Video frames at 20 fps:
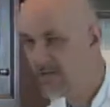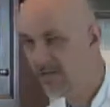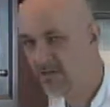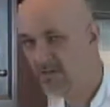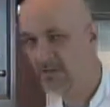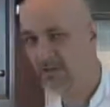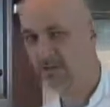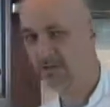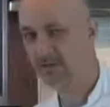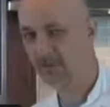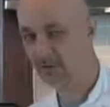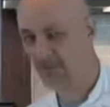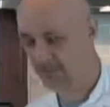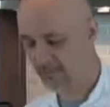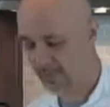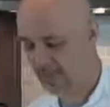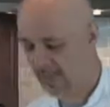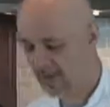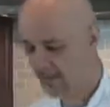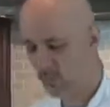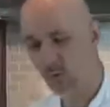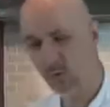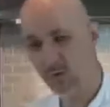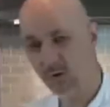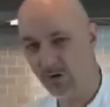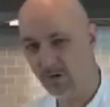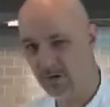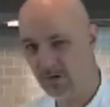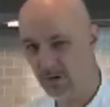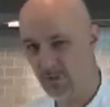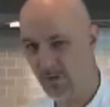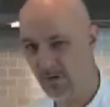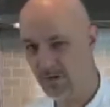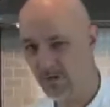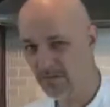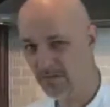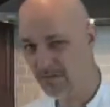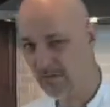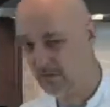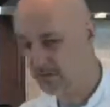it's going to give off a lot of oil anyway.
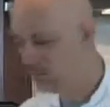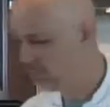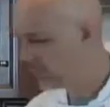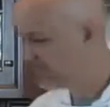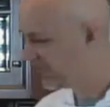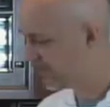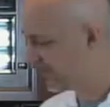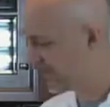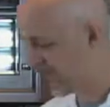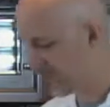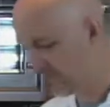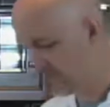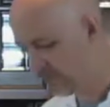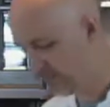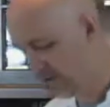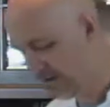So the less